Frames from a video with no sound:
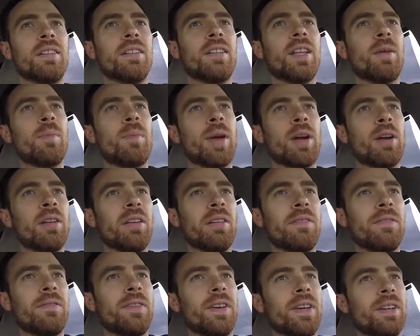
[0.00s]
they barely
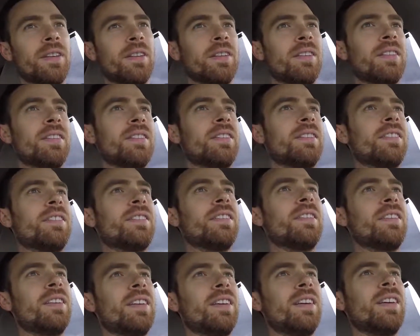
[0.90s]
fit.
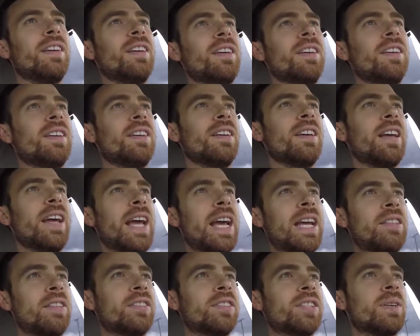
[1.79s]

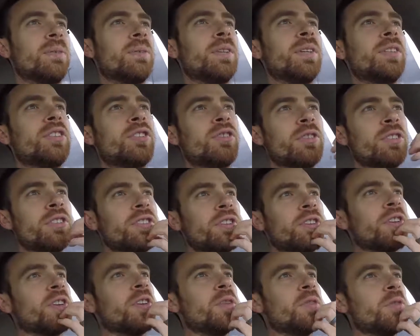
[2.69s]
And some of these trees
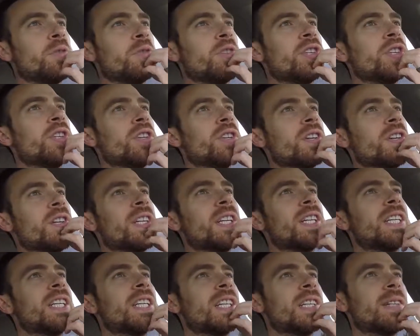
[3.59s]
are huge.
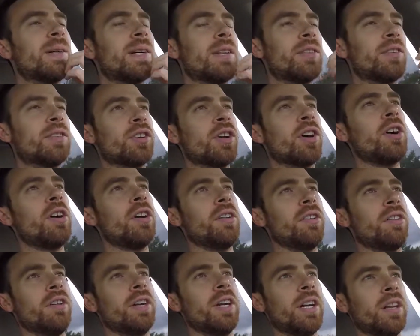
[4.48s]
Well, they're tall,
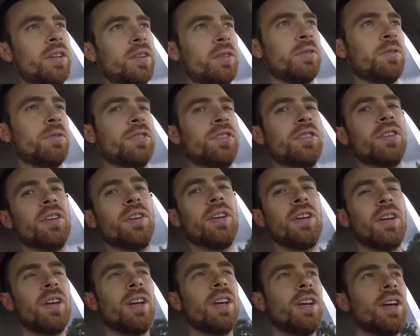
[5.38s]
they're not huge.
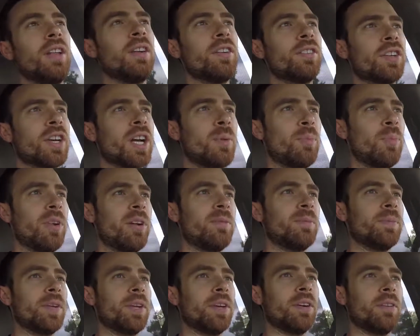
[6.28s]
There's a couple of
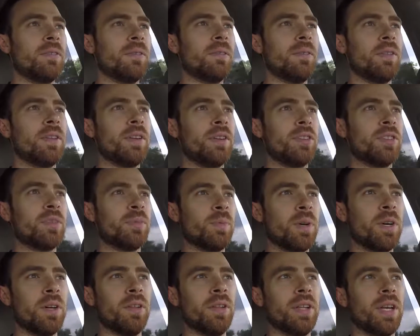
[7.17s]
them that are
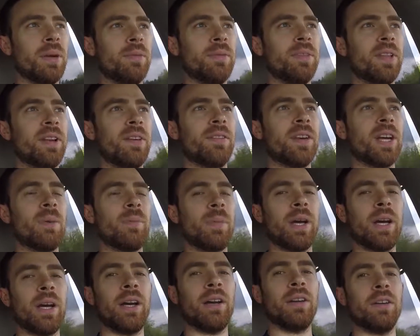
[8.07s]
small that I've got
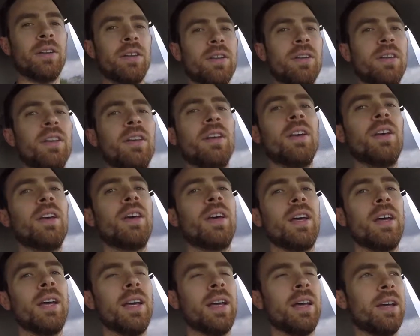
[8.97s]
my eye on.
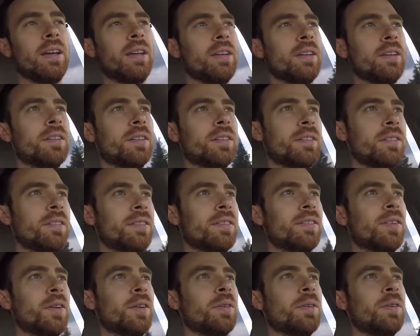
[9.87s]
And
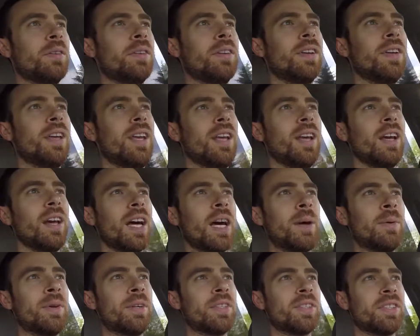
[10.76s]
so
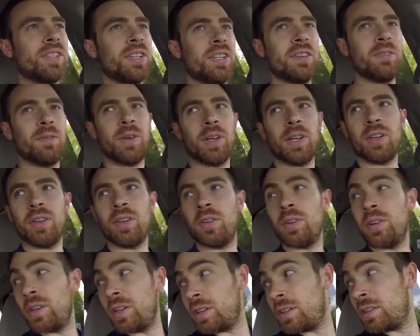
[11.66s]
I'm going to see if we can
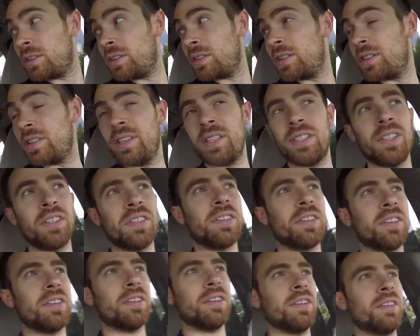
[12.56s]
do it. This is
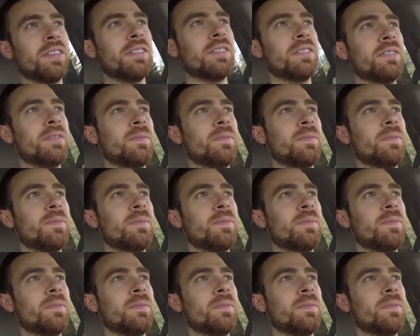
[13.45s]
a